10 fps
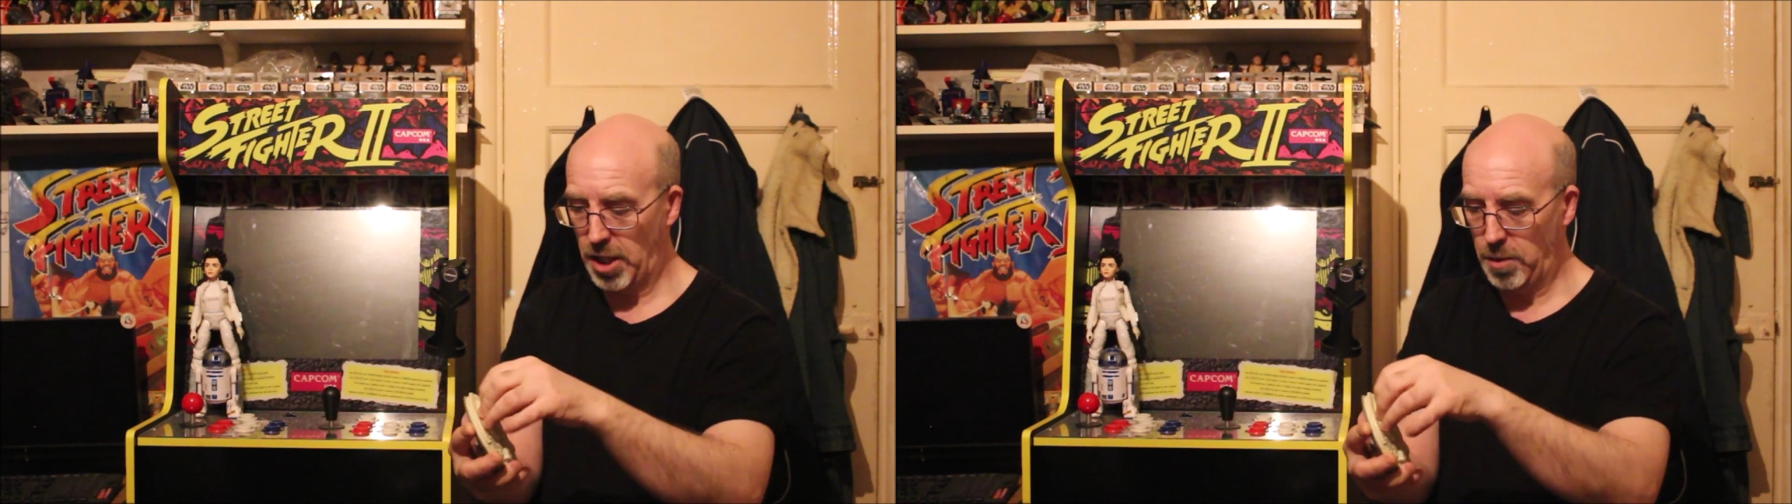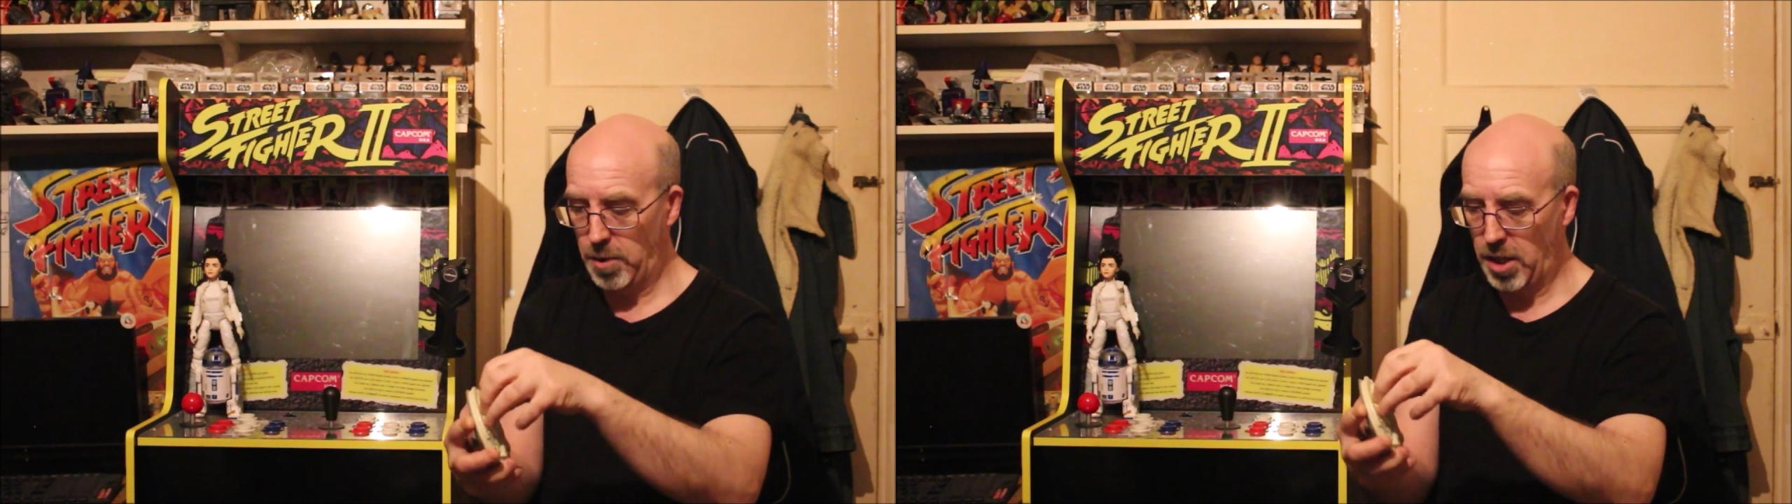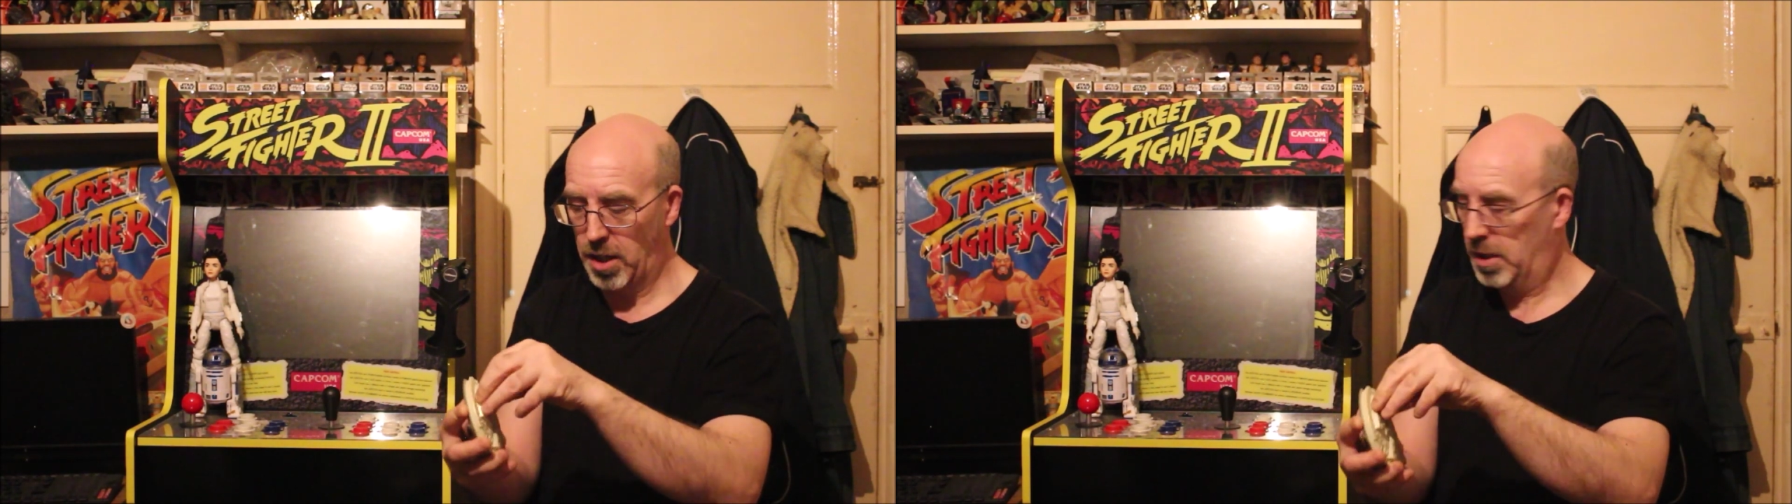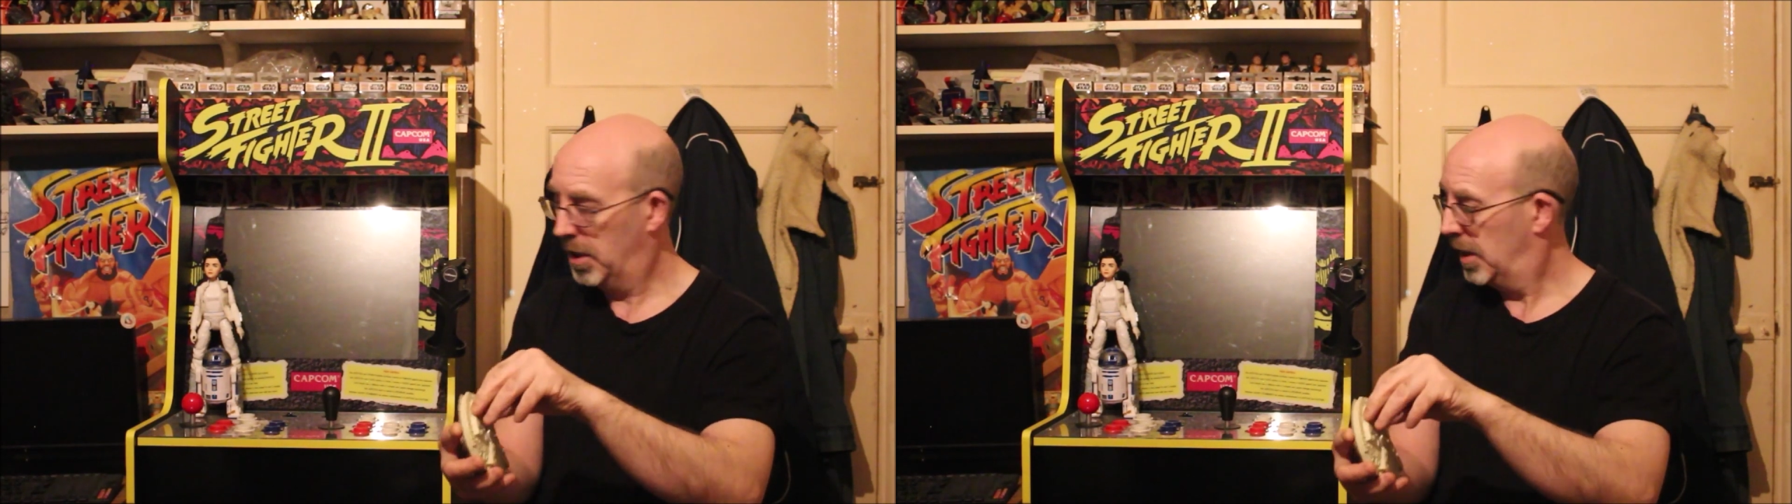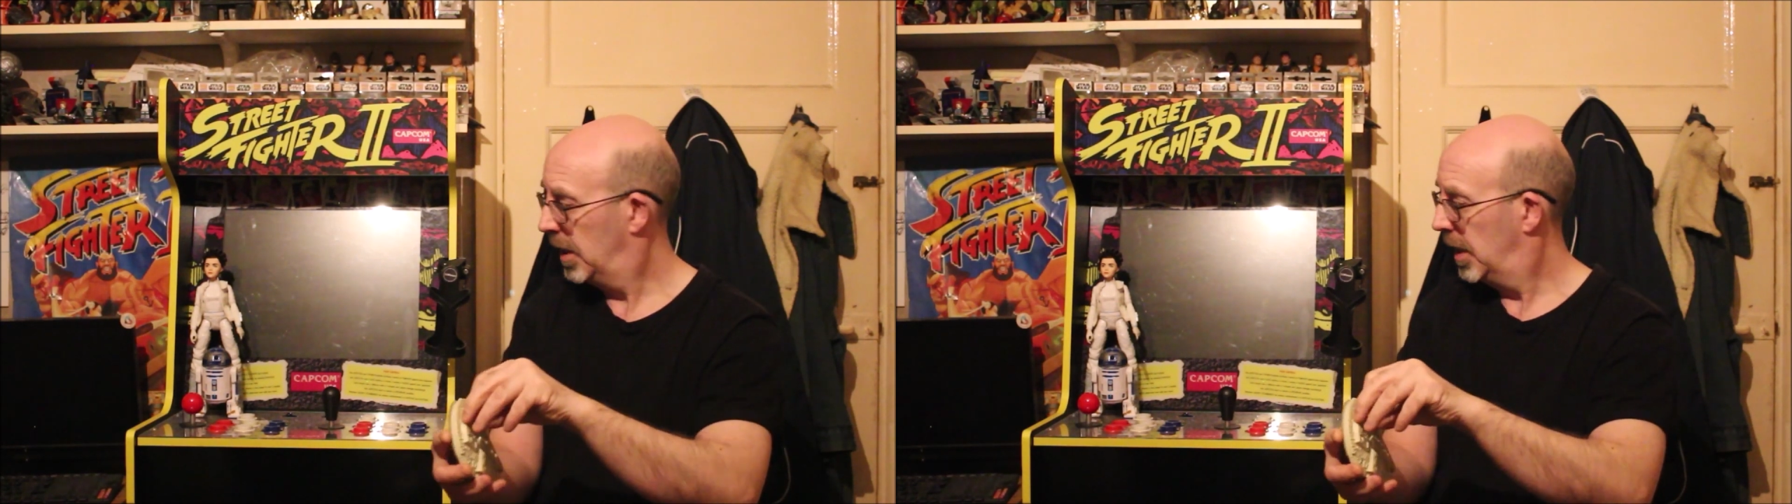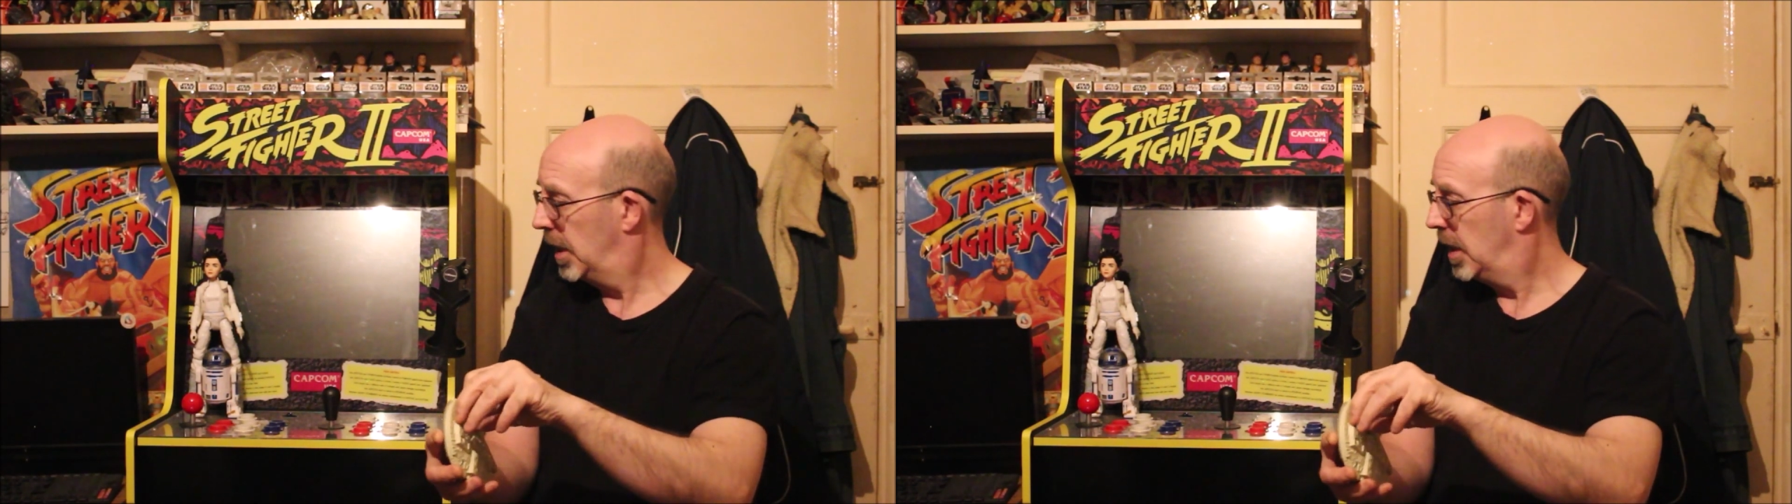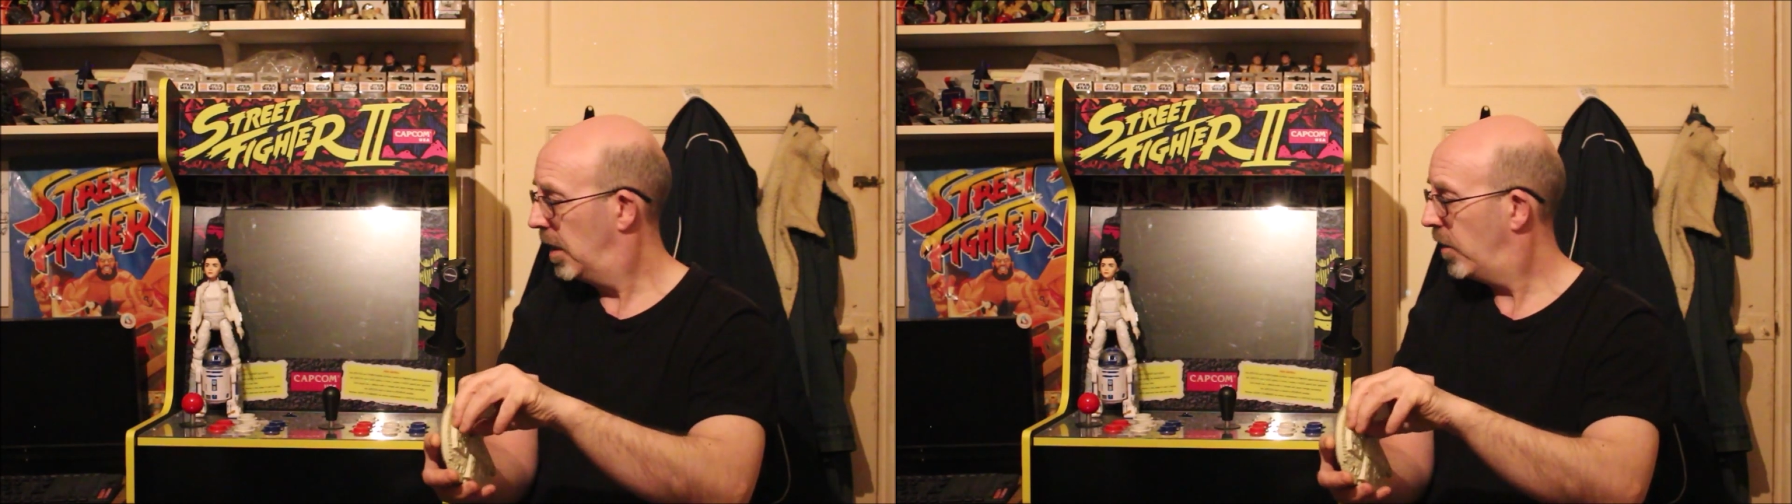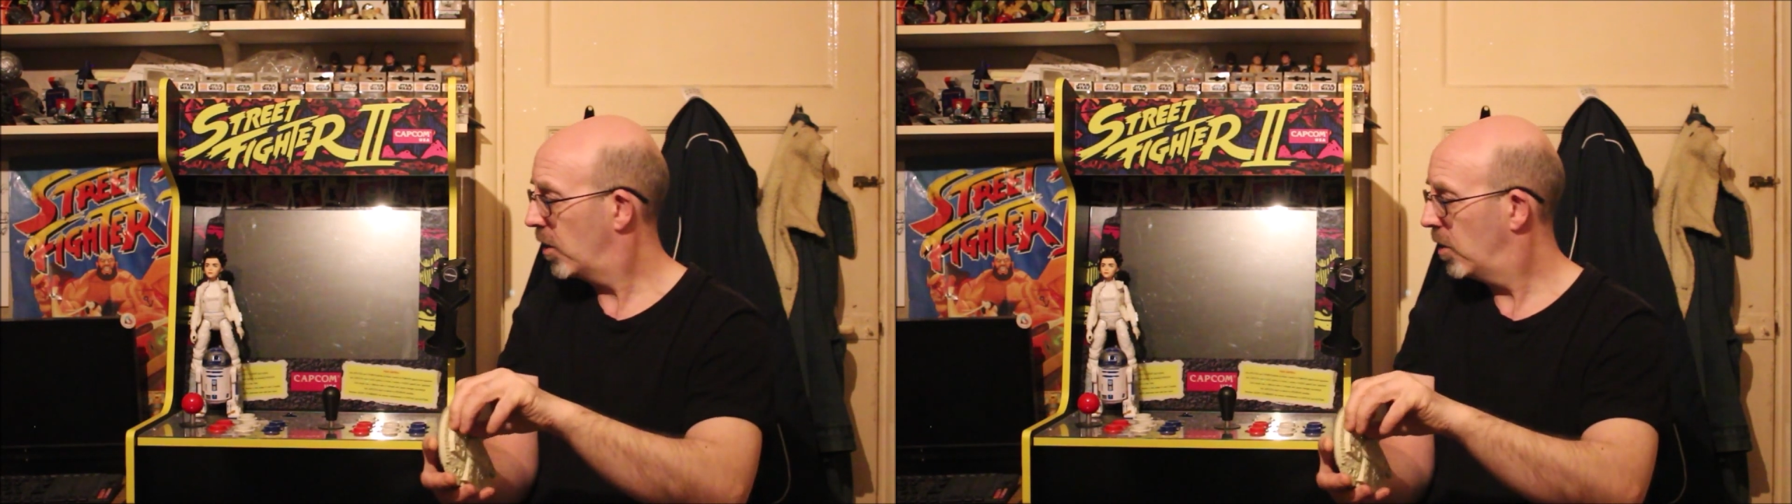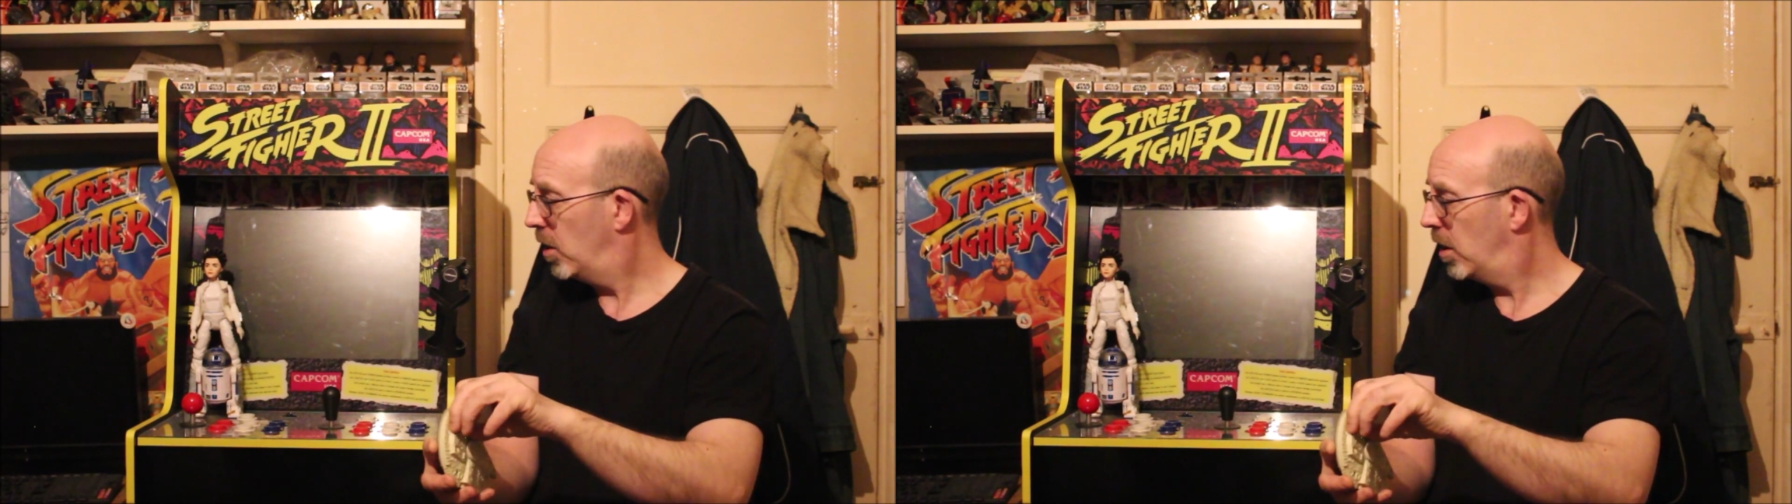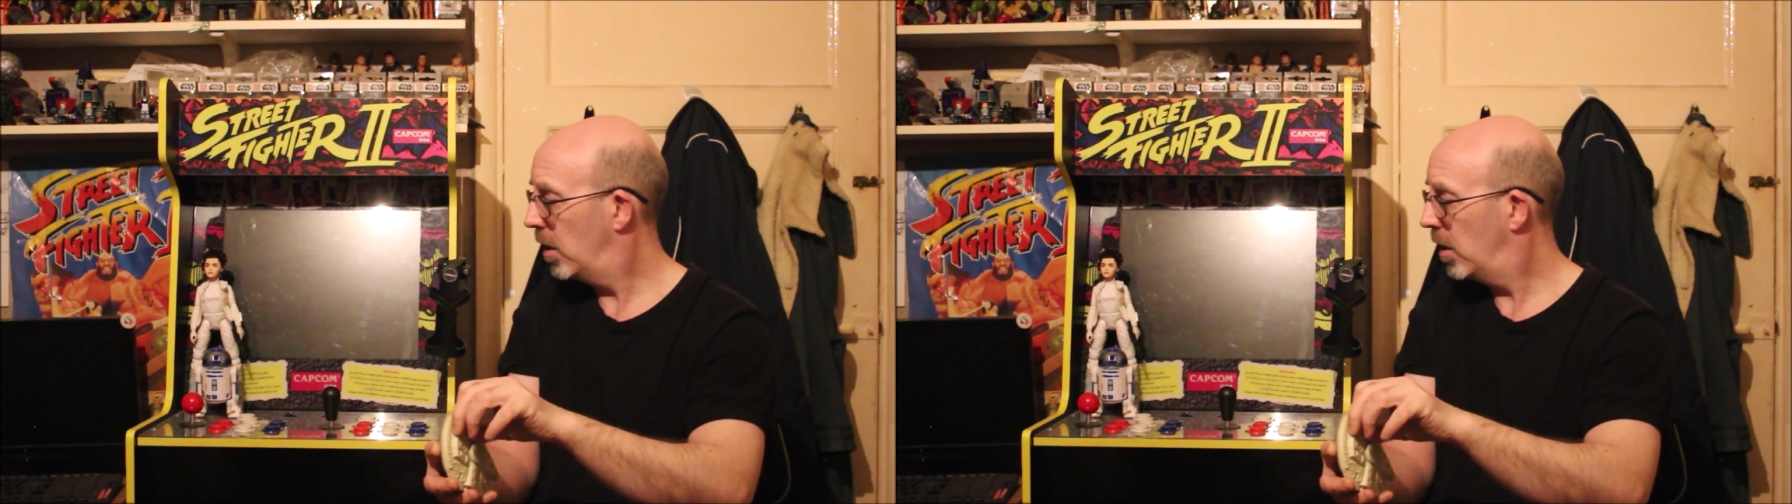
so I've got